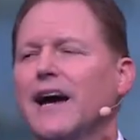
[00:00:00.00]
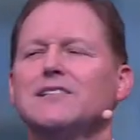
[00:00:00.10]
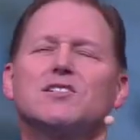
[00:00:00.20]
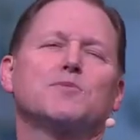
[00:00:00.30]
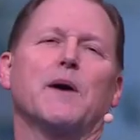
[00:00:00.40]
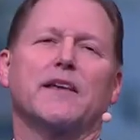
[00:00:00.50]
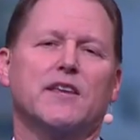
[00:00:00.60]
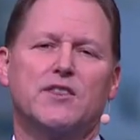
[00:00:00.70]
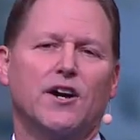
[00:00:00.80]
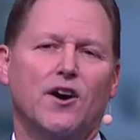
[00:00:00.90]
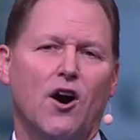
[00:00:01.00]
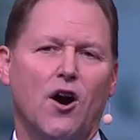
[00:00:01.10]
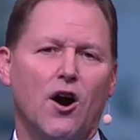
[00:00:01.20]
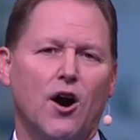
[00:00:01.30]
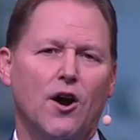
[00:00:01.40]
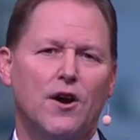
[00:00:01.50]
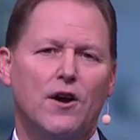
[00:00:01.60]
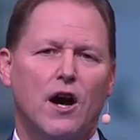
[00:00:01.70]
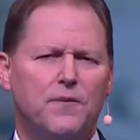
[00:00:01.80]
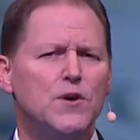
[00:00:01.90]
I suspect that there are
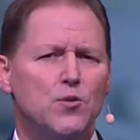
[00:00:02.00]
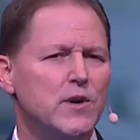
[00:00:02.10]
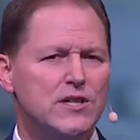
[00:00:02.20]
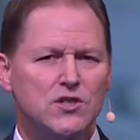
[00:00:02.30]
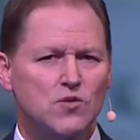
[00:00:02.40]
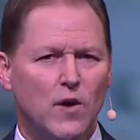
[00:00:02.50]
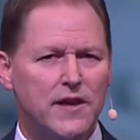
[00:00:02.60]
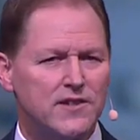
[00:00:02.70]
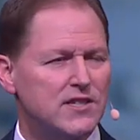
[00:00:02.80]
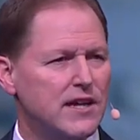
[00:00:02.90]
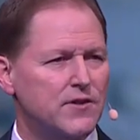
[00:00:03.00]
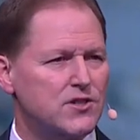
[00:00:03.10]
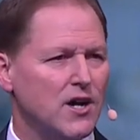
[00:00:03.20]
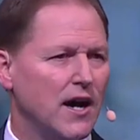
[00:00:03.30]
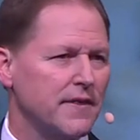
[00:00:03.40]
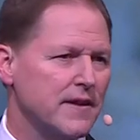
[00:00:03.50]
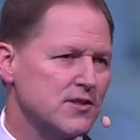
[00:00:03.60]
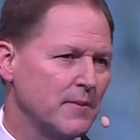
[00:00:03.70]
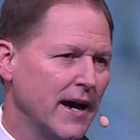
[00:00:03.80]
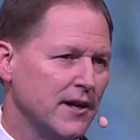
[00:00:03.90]
a few reasons why the Savior taught in
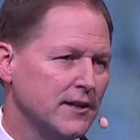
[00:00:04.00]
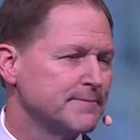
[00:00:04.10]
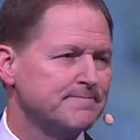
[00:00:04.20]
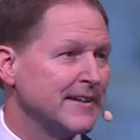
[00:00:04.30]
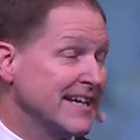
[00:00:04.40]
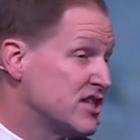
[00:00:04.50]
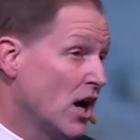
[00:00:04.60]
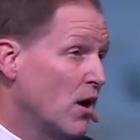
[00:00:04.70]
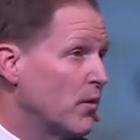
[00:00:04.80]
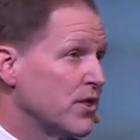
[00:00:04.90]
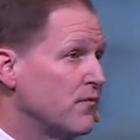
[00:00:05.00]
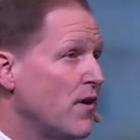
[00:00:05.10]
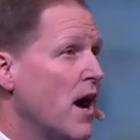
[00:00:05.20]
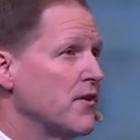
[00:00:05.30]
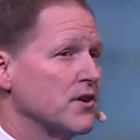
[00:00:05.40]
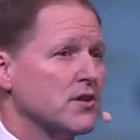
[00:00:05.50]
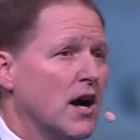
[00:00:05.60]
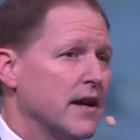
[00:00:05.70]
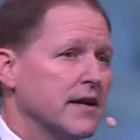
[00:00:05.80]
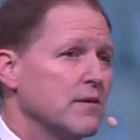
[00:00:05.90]
this manner. He taught what the Father
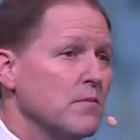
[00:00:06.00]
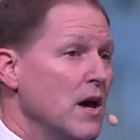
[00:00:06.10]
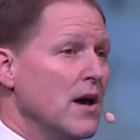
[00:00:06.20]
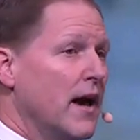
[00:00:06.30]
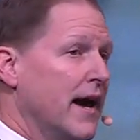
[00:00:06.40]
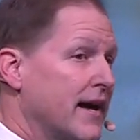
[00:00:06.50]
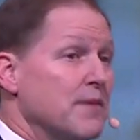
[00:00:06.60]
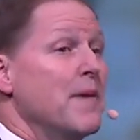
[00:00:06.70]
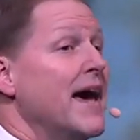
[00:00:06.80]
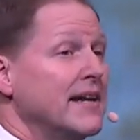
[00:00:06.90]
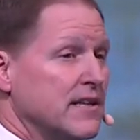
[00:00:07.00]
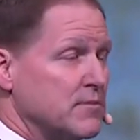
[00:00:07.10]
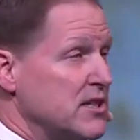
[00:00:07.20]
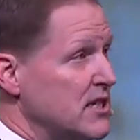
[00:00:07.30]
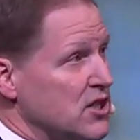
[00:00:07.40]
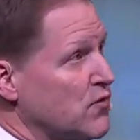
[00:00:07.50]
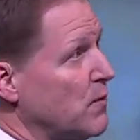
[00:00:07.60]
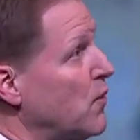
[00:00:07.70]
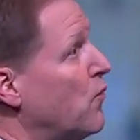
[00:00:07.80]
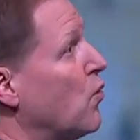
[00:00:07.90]
taught him and commanded him to teach
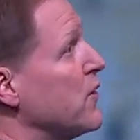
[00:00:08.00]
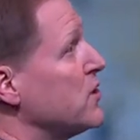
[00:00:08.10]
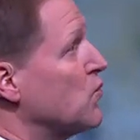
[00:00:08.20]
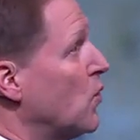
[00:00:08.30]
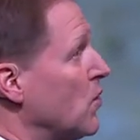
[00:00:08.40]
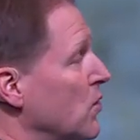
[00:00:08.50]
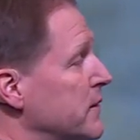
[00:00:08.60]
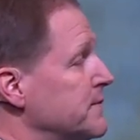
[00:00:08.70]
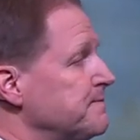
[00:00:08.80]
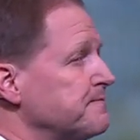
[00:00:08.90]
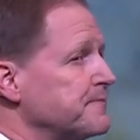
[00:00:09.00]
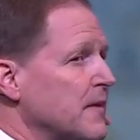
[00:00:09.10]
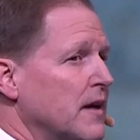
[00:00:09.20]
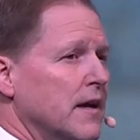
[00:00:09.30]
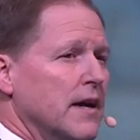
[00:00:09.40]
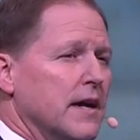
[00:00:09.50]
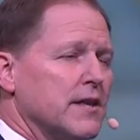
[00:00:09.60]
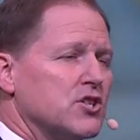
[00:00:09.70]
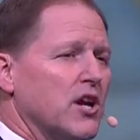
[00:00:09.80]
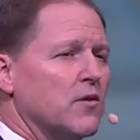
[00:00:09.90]
from before this world.
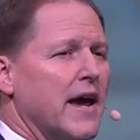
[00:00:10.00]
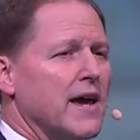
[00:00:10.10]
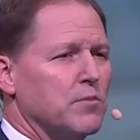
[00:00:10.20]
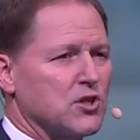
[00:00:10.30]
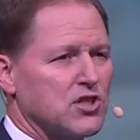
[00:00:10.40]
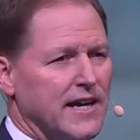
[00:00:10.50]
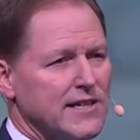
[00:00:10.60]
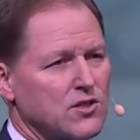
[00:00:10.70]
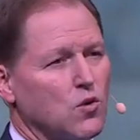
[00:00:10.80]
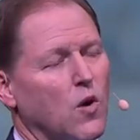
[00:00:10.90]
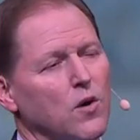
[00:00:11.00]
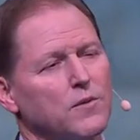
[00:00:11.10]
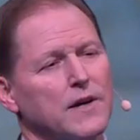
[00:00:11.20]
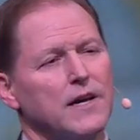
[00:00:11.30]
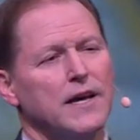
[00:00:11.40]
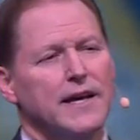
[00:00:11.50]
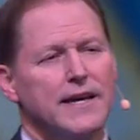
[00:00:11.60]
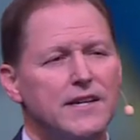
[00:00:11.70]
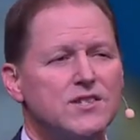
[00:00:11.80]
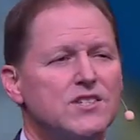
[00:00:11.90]
The General Handbook states, quote,
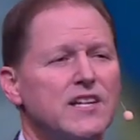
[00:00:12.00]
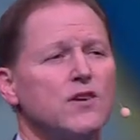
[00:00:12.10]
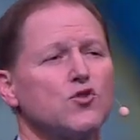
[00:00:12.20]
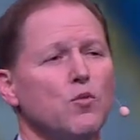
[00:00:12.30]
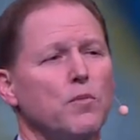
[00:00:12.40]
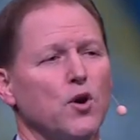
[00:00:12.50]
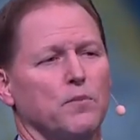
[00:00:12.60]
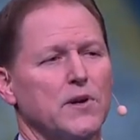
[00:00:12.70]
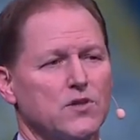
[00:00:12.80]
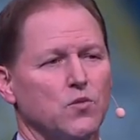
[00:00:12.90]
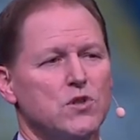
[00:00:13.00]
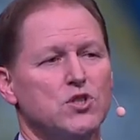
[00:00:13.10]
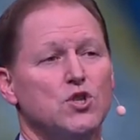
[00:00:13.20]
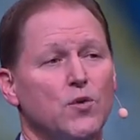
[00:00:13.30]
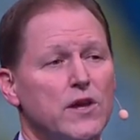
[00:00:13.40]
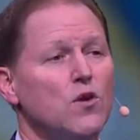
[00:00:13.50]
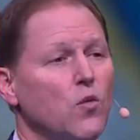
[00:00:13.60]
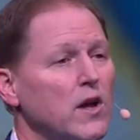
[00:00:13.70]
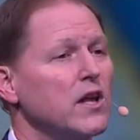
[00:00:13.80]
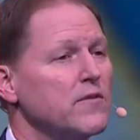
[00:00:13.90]
"His central purpose was doing the
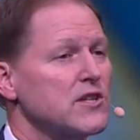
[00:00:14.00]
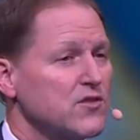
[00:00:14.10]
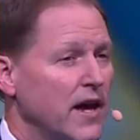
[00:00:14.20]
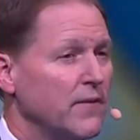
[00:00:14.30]
will of his